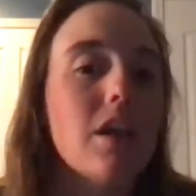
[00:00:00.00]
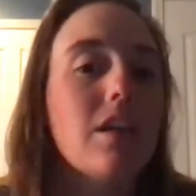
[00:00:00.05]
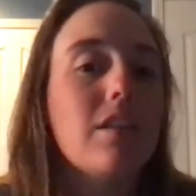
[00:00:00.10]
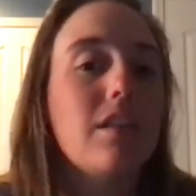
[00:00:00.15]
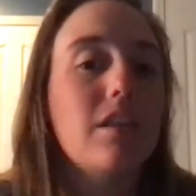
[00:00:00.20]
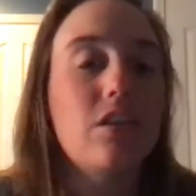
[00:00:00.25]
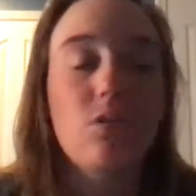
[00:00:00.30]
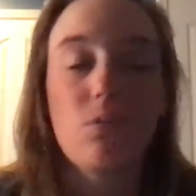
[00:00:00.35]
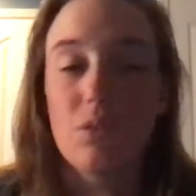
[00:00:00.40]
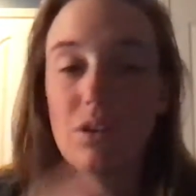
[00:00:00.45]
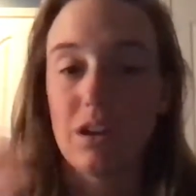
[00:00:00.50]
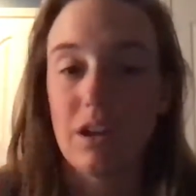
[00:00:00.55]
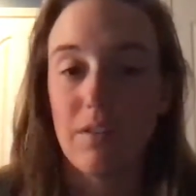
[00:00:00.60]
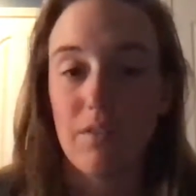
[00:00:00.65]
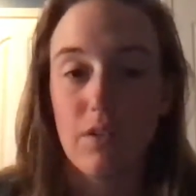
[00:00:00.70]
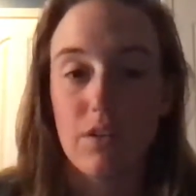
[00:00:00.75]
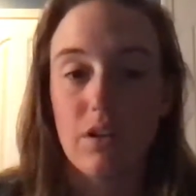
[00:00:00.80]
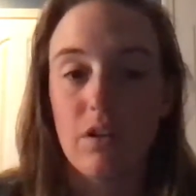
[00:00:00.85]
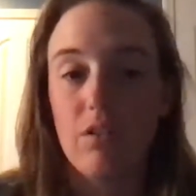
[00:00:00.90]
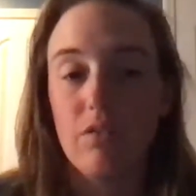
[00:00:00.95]
that you would
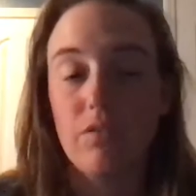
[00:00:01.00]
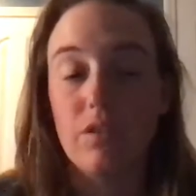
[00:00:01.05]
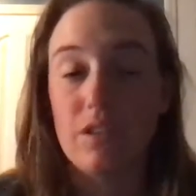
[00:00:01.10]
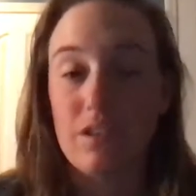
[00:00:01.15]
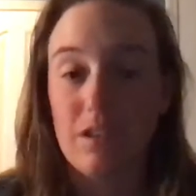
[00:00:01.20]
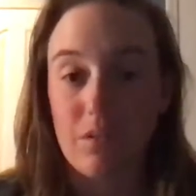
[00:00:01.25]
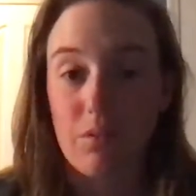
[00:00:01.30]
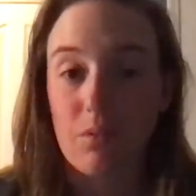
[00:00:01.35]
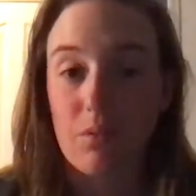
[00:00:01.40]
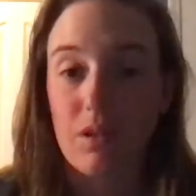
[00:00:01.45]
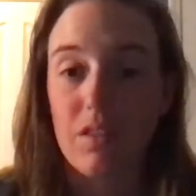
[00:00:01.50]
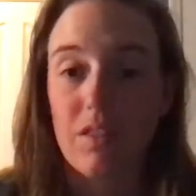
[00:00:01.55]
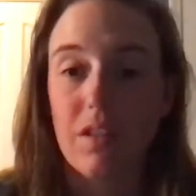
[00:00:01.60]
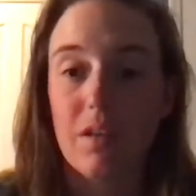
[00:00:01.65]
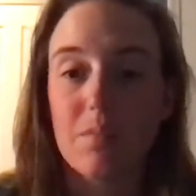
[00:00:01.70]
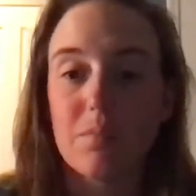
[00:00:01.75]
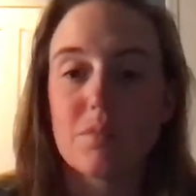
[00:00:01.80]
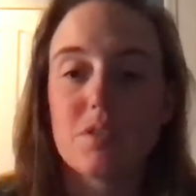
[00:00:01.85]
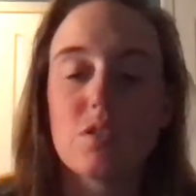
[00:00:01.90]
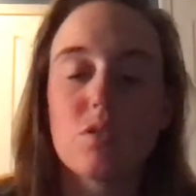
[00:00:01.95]
never know if you didn't read
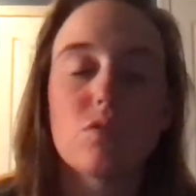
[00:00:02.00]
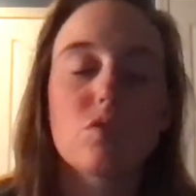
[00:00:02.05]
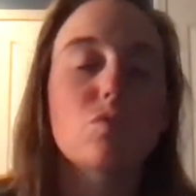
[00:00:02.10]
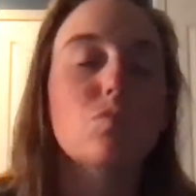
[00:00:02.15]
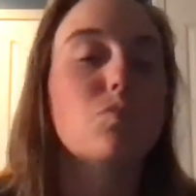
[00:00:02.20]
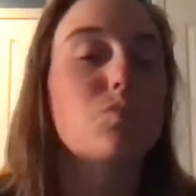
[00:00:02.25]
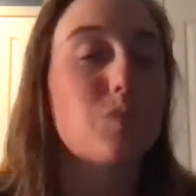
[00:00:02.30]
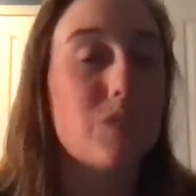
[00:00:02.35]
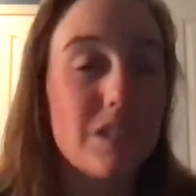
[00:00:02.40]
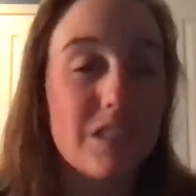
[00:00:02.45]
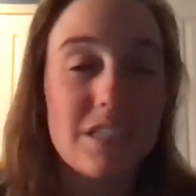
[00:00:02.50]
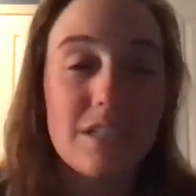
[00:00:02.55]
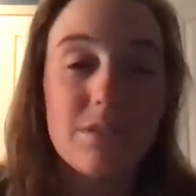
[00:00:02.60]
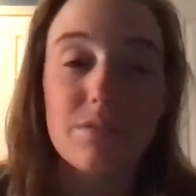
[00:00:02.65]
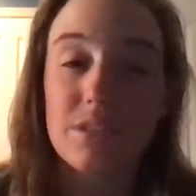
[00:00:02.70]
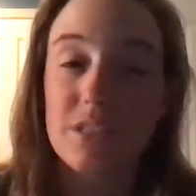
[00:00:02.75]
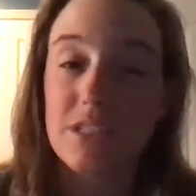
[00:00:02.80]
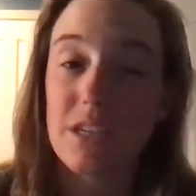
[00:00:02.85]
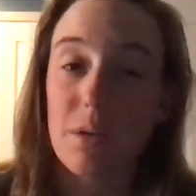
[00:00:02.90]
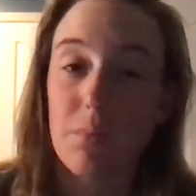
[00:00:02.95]
them. So it's
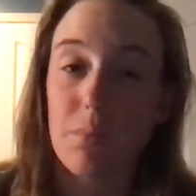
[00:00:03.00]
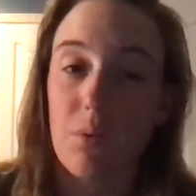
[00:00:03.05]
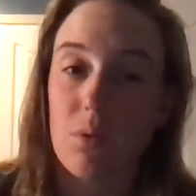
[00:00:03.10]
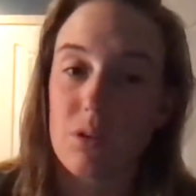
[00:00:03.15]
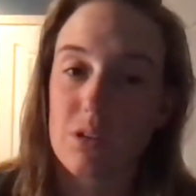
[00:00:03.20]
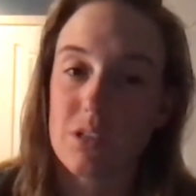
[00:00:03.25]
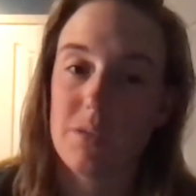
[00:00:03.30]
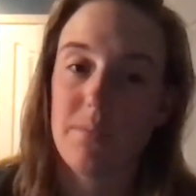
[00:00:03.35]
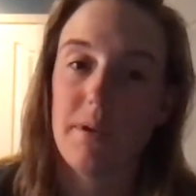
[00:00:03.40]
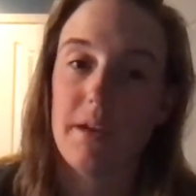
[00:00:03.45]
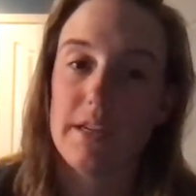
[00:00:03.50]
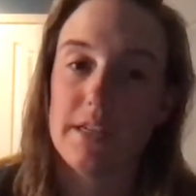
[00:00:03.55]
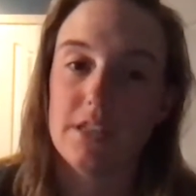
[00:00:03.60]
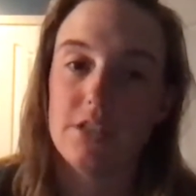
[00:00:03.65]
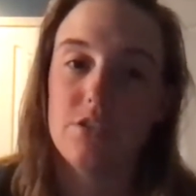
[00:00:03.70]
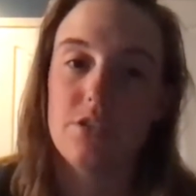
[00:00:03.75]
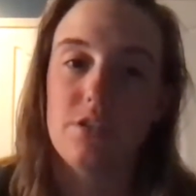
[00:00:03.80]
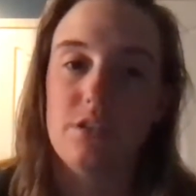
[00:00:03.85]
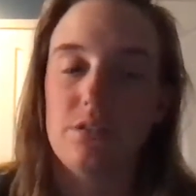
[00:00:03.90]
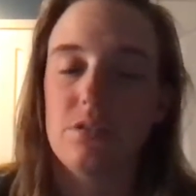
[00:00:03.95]
really important to pay
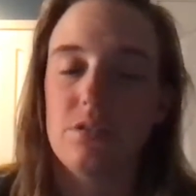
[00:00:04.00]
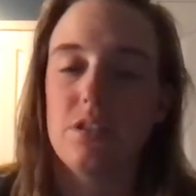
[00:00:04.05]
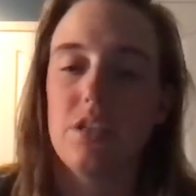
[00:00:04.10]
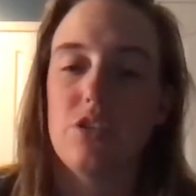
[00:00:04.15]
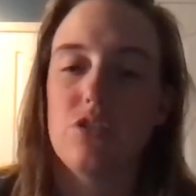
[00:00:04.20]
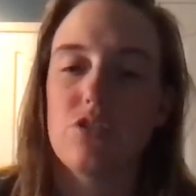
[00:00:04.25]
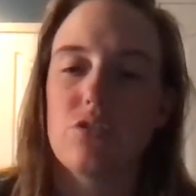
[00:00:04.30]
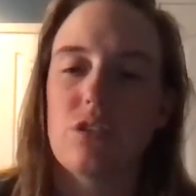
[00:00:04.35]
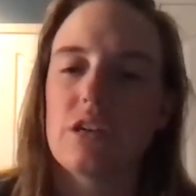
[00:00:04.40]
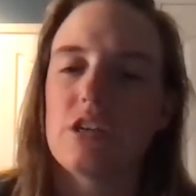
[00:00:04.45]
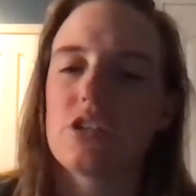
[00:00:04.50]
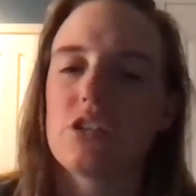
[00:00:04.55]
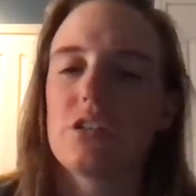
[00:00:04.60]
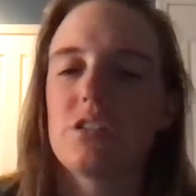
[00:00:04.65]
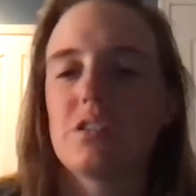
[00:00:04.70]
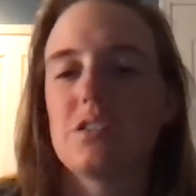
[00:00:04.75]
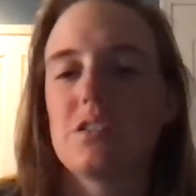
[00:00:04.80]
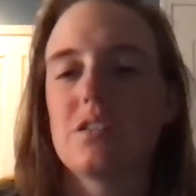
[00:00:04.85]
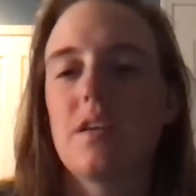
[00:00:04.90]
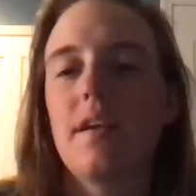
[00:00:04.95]
attention to those stage
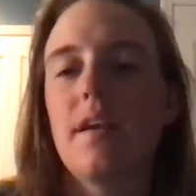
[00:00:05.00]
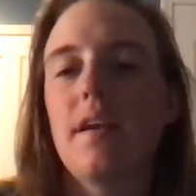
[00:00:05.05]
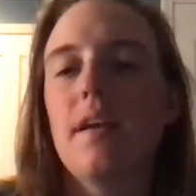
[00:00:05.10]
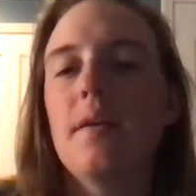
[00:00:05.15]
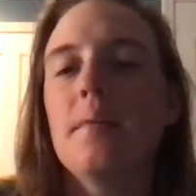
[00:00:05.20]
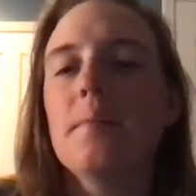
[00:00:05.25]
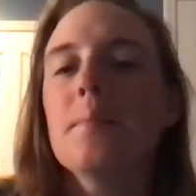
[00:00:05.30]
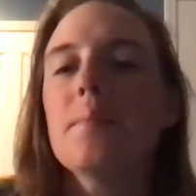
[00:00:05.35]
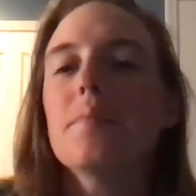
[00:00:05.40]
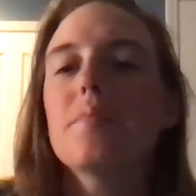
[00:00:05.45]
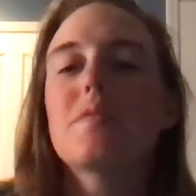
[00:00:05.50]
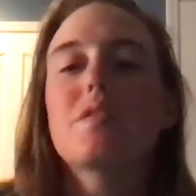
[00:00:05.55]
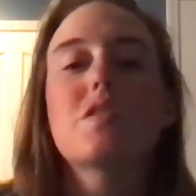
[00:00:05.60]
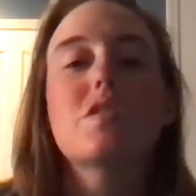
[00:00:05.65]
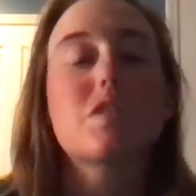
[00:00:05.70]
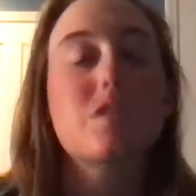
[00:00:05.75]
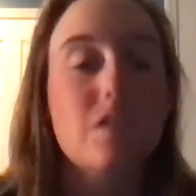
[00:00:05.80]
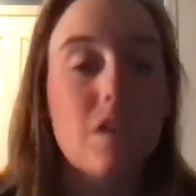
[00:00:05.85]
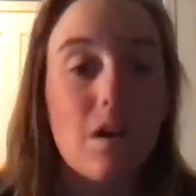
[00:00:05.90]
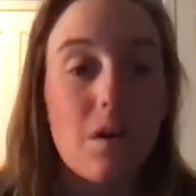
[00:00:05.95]
directions.
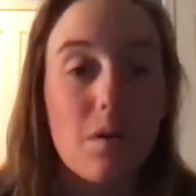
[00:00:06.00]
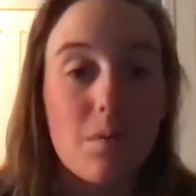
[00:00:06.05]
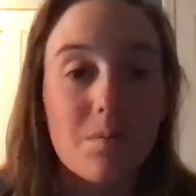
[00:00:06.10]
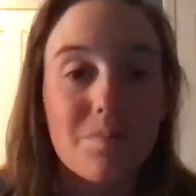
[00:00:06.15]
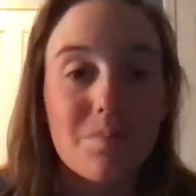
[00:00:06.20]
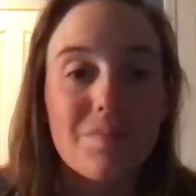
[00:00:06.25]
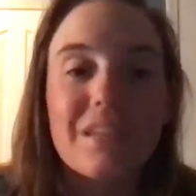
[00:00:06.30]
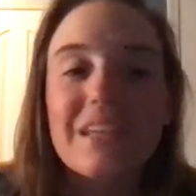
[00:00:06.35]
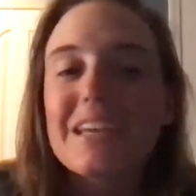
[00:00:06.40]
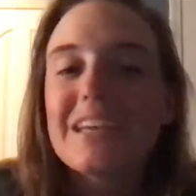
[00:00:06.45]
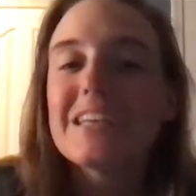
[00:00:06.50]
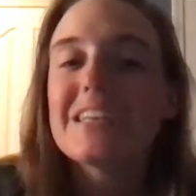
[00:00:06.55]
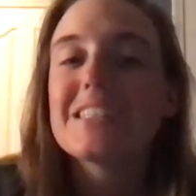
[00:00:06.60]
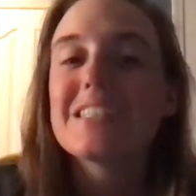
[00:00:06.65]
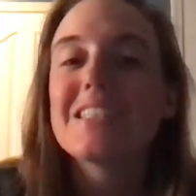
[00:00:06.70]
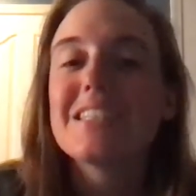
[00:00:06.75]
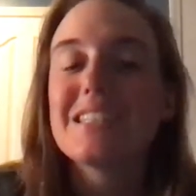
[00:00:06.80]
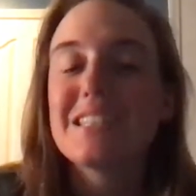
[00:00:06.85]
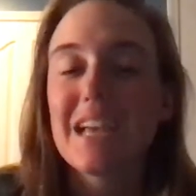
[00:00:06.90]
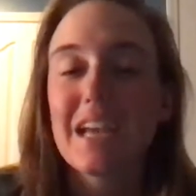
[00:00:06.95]
So
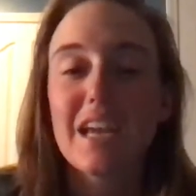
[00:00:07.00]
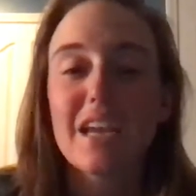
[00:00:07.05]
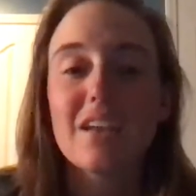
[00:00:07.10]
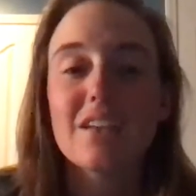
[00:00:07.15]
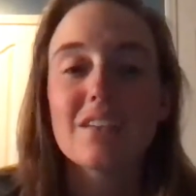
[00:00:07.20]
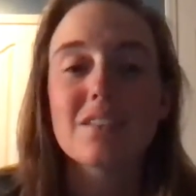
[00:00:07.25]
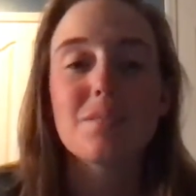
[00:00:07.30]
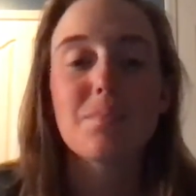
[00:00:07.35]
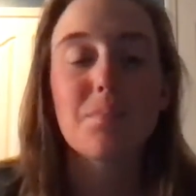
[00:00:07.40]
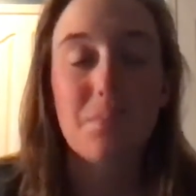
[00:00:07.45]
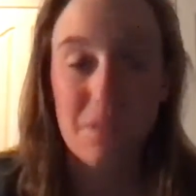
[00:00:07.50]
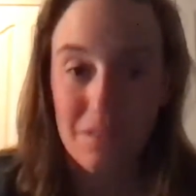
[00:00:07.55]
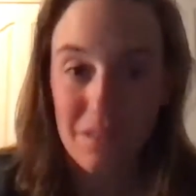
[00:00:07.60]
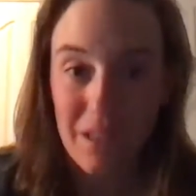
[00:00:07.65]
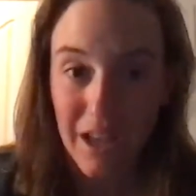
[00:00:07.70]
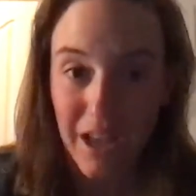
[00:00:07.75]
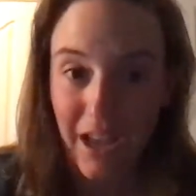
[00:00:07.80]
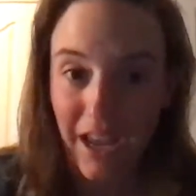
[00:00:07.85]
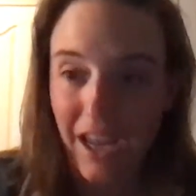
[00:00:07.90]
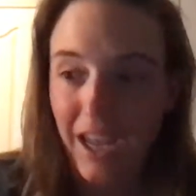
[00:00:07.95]
today's
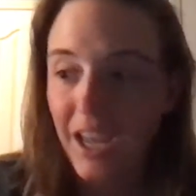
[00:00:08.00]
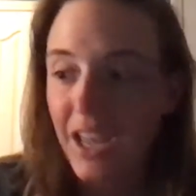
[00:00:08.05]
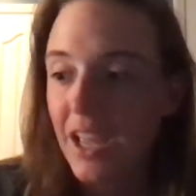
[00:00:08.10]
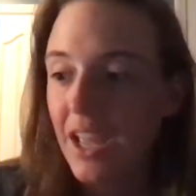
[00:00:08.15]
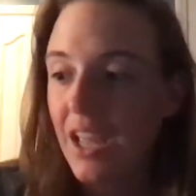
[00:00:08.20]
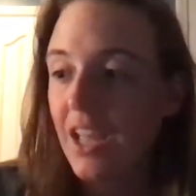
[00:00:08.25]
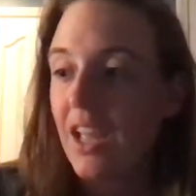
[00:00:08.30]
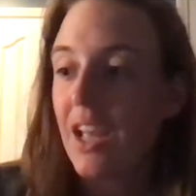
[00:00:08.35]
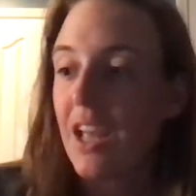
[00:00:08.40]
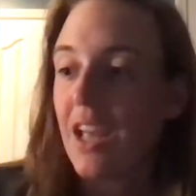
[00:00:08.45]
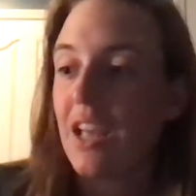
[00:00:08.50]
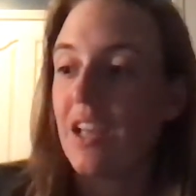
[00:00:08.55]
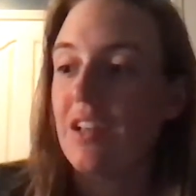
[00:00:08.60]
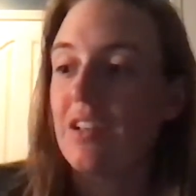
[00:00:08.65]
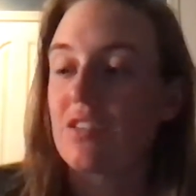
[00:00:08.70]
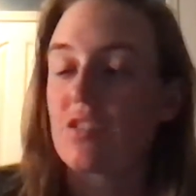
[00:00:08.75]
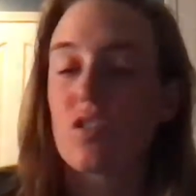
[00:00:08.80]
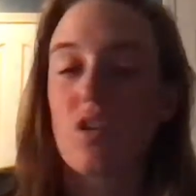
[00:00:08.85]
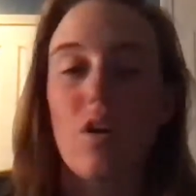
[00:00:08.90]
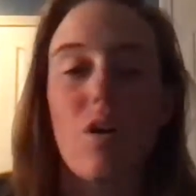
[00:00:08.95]
play
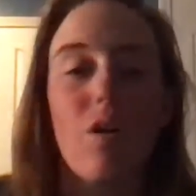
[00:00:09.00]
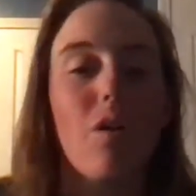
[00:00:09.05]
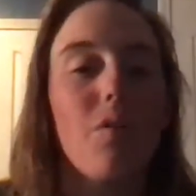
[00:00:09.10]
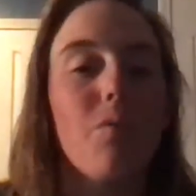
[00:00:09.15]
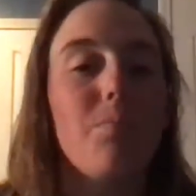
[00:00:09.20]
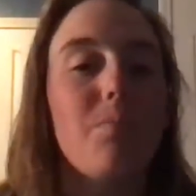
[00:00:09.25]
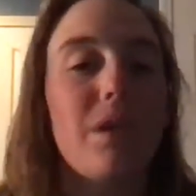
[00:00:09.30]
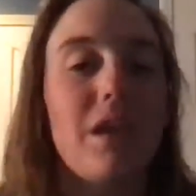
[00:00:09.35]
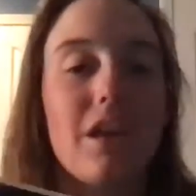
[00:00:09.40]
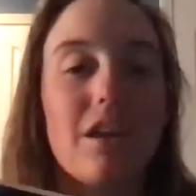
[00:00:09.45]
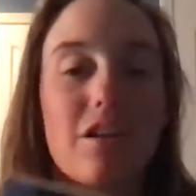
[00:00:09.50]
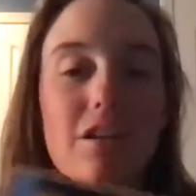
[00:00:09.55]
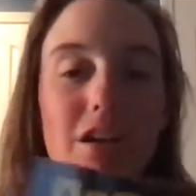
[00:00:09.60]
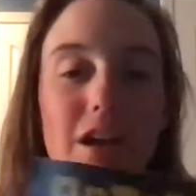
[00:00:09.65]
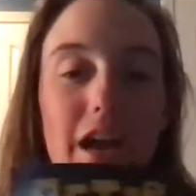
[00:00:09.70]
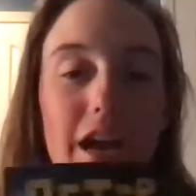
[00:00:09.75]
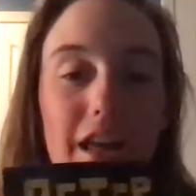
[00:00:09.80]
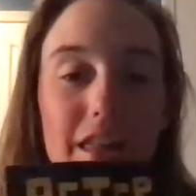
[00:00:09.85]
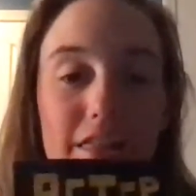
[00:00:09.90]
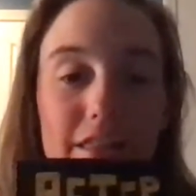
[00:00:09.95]
is called Peter
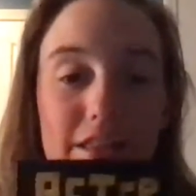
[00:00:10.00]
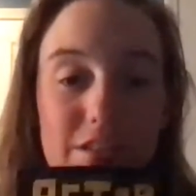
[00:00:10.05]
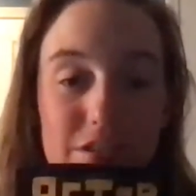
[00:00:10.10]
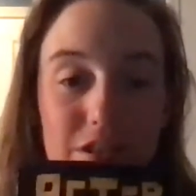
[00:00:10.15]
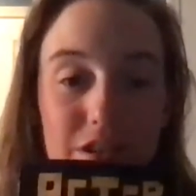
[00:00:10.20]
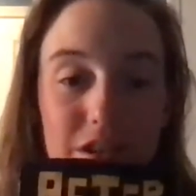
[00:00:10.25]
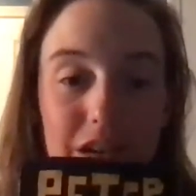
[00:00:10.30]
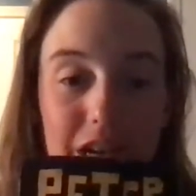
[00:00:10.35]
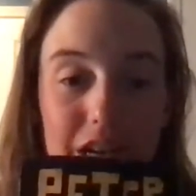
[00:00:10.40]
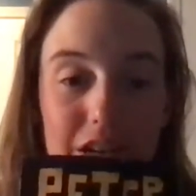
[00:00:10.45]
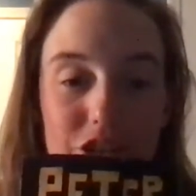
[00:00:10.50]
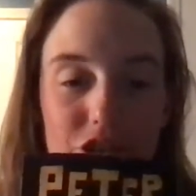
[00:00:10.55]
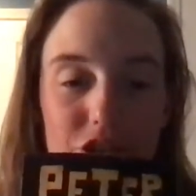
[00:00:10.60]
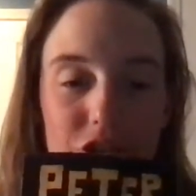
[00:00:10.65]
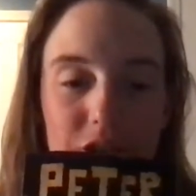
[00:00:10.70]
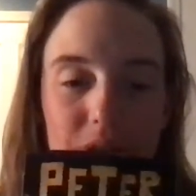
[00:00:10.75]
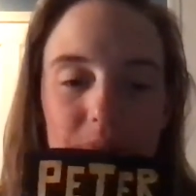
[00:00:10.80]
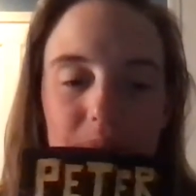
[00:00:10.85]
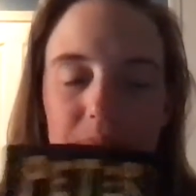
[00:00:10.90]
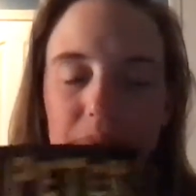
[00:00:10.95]
and the
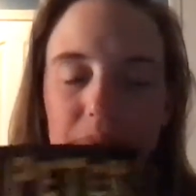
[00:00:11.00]
Starcatcher.